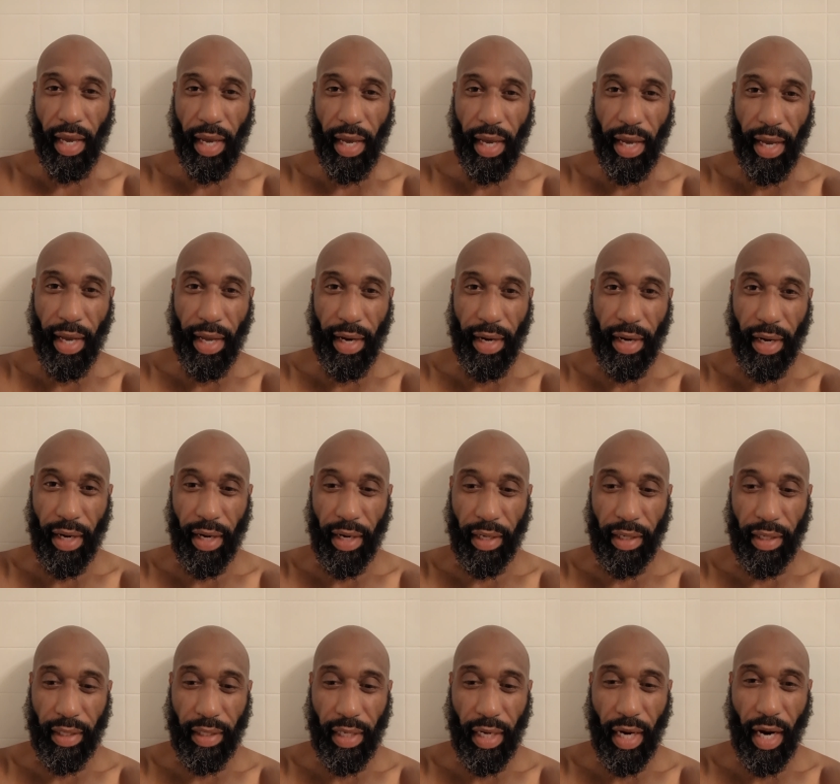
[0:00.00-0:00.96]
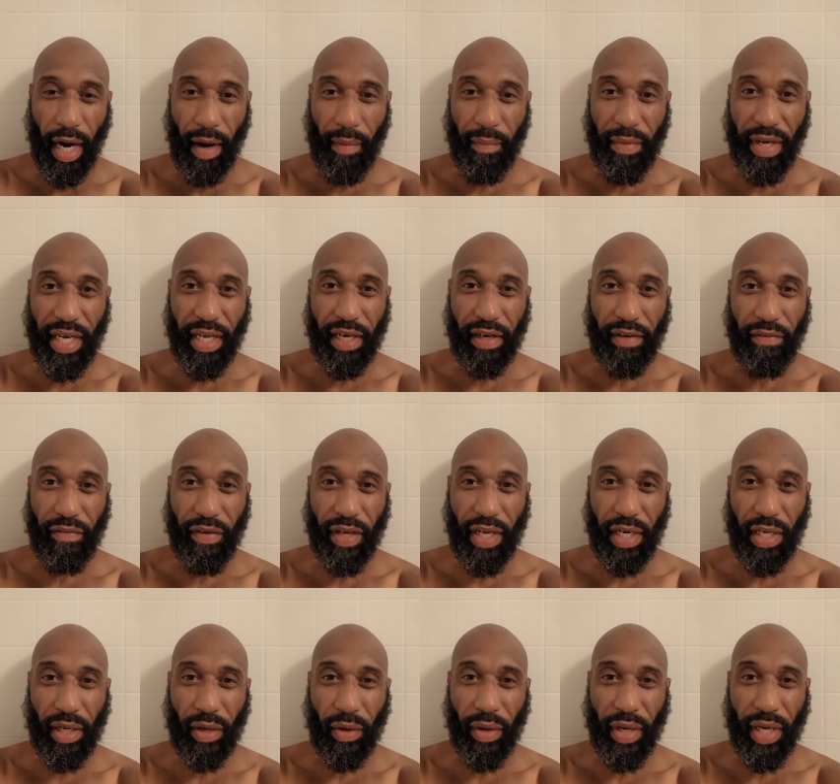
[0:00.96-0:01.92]
And uh, I'm gonna end the
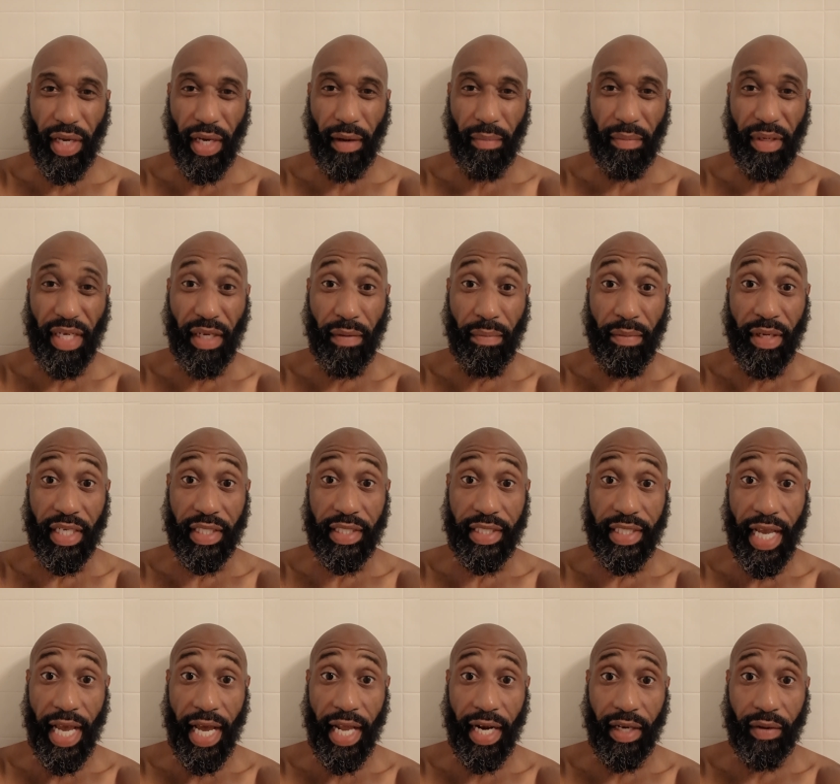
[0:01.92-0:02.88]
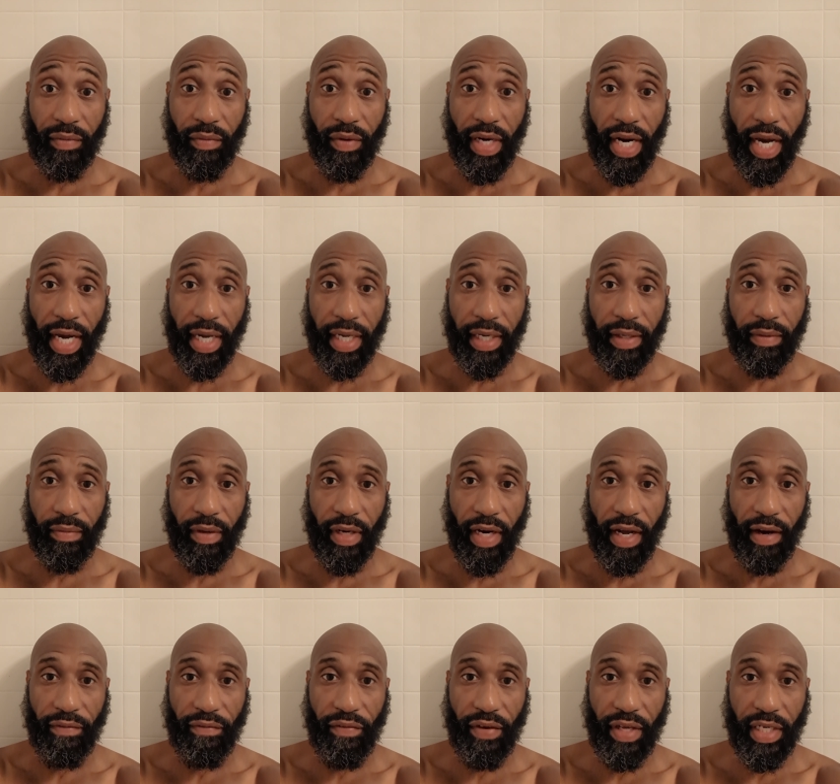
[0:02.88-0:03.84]
video here. I'm gonna eat me a salad when I when
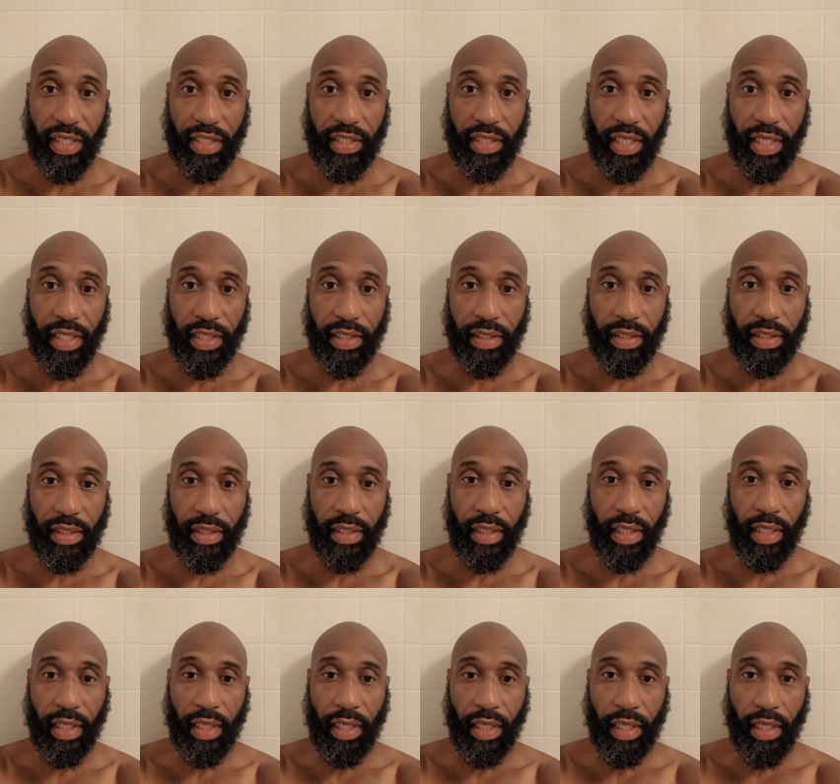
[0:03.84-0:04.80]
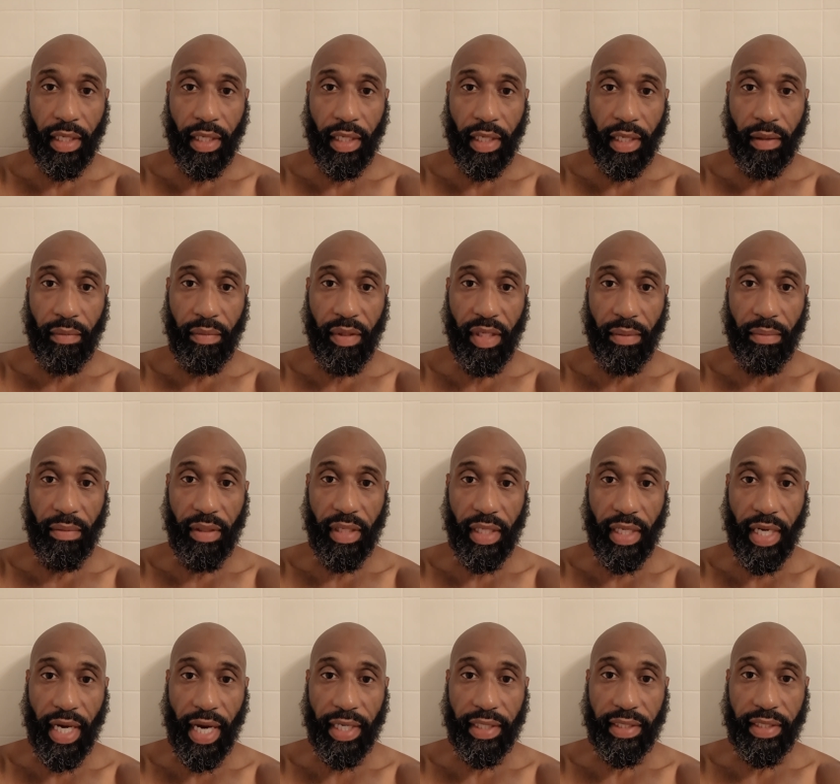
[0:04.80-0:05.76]
I finish this. Meet me a
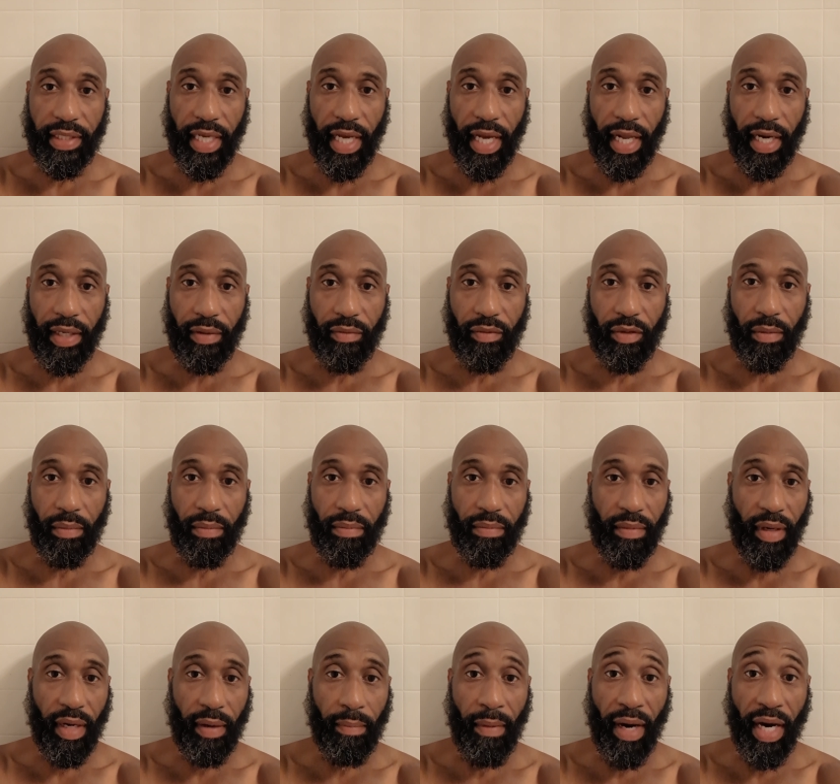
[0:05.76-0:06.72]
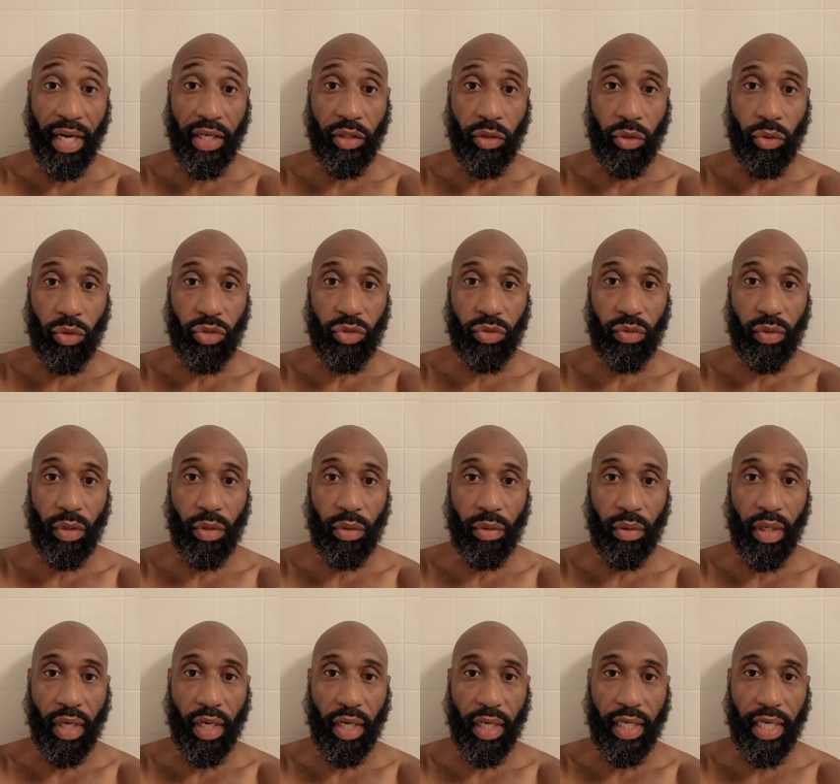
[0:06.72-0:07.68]
nice salad with my, my
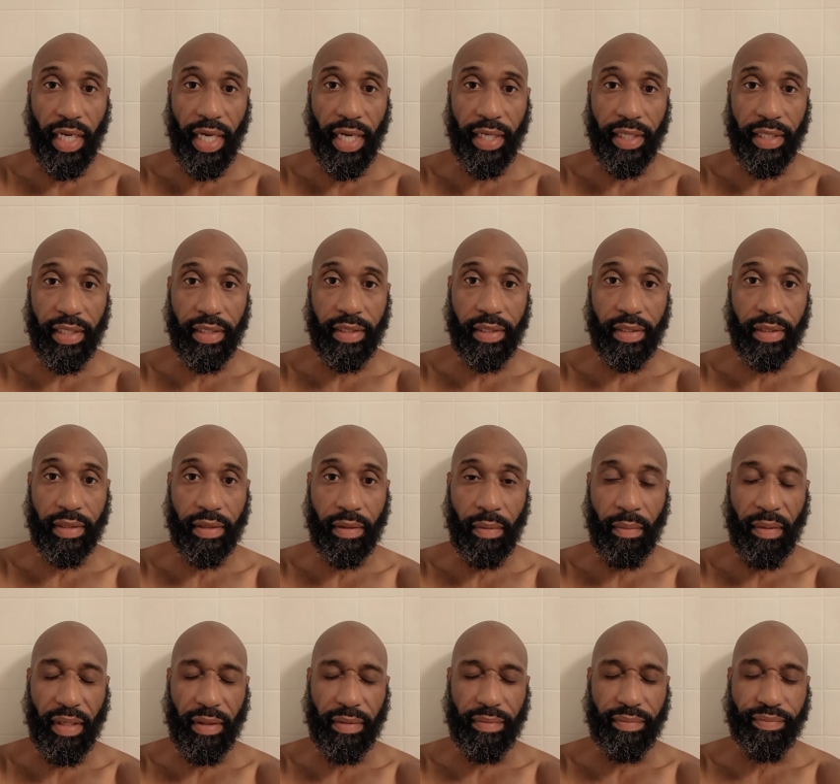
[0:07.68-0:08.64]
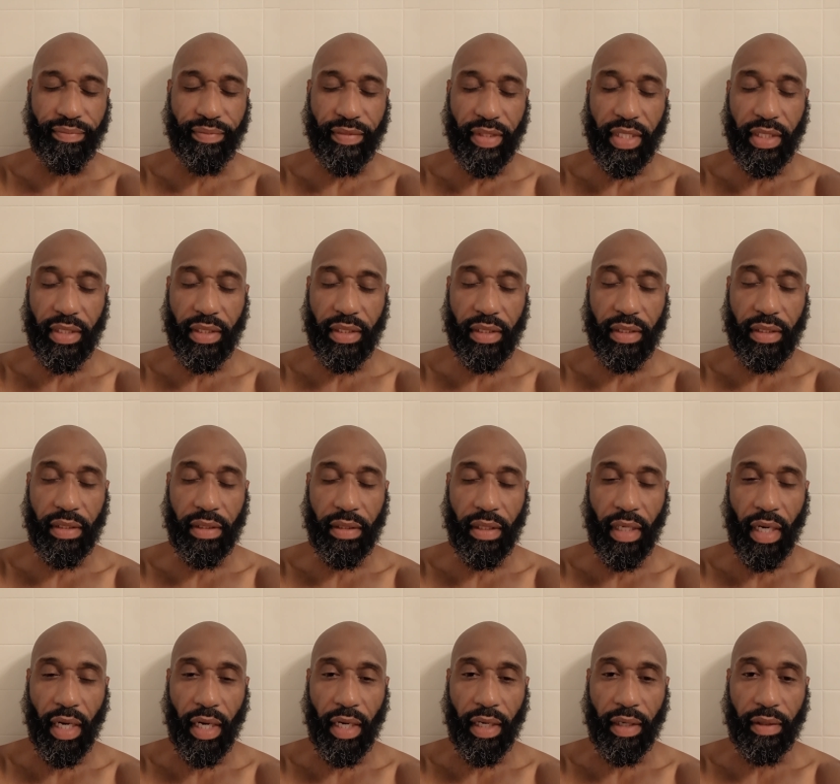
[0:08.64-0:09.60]
usual uh, lettuce. I mean,
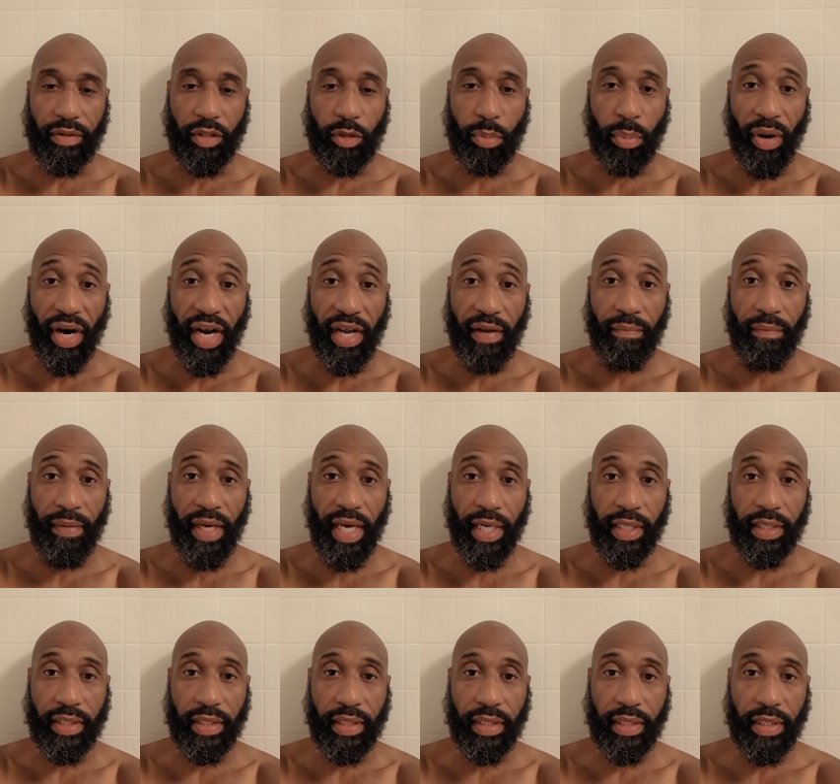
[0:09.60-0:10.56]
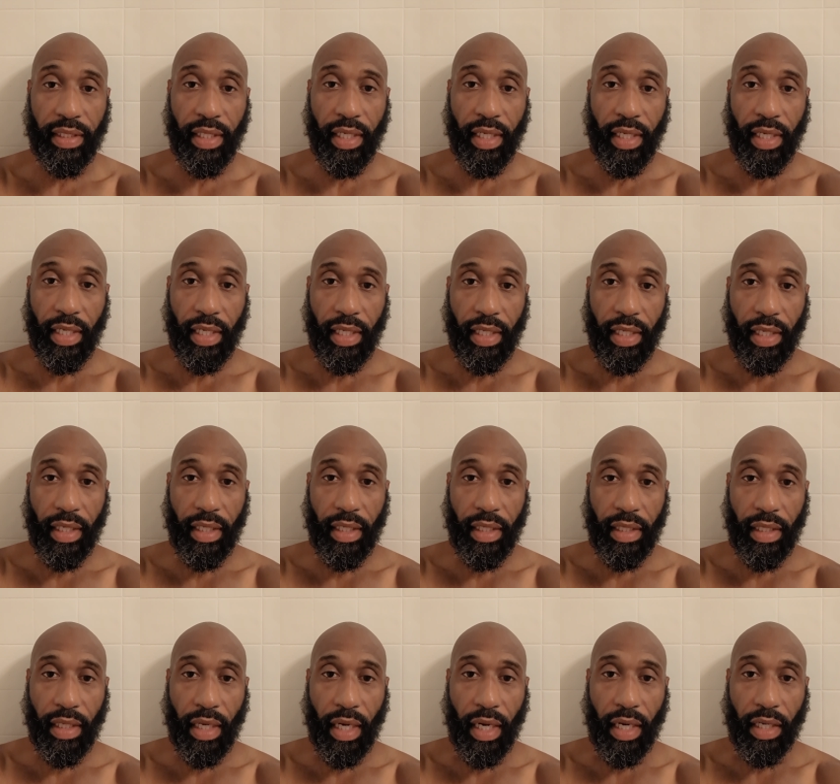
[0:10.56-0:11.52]
uh, spring mix,
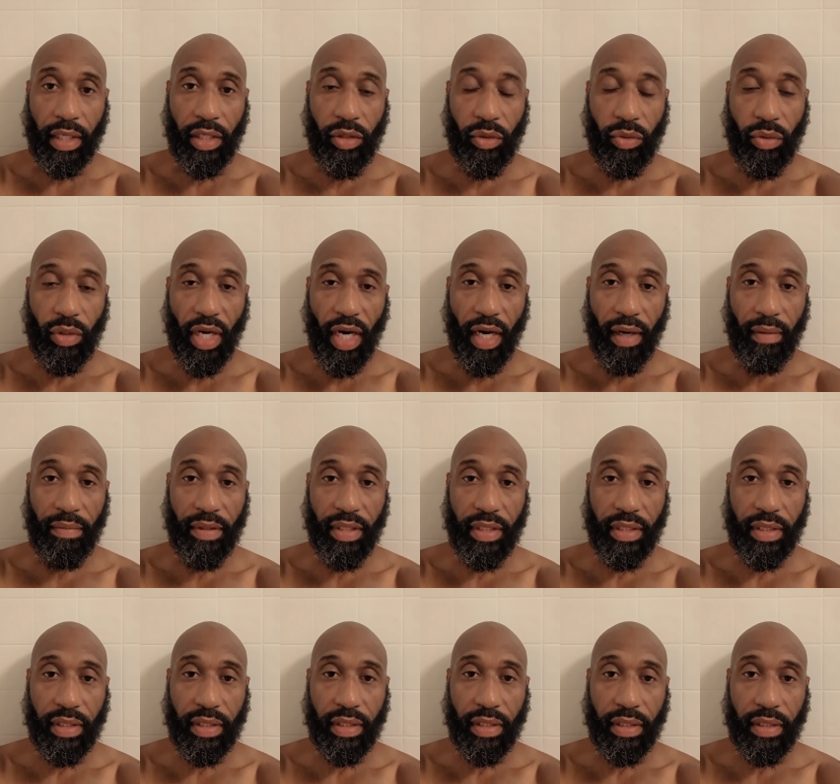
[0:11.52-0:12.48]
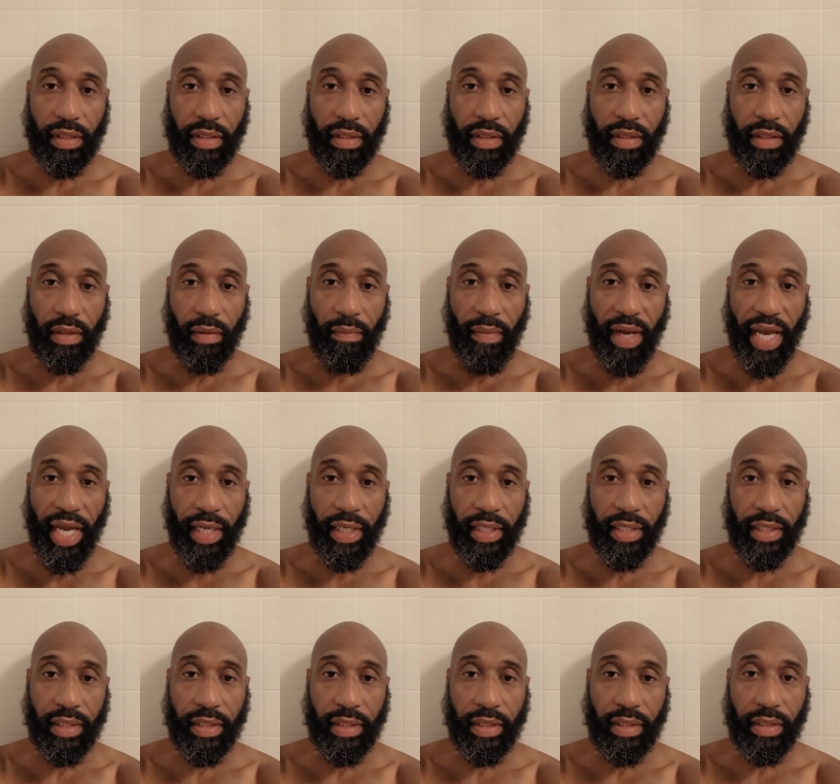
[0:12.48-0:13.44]
uh, cucumbers,
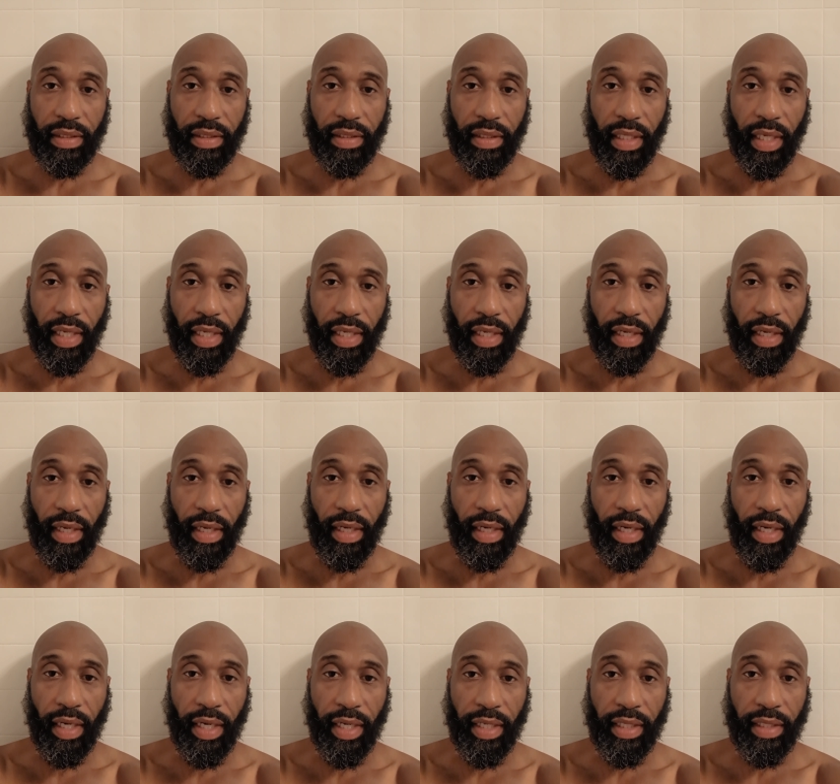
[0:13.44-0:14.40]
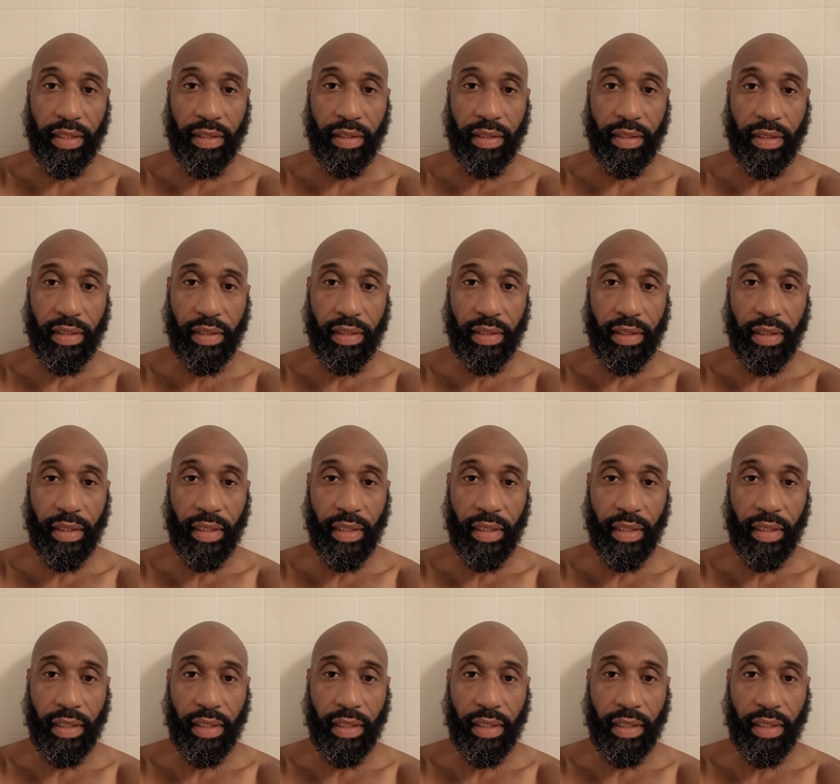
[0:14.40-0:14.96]
tomatoes, and uh, onions.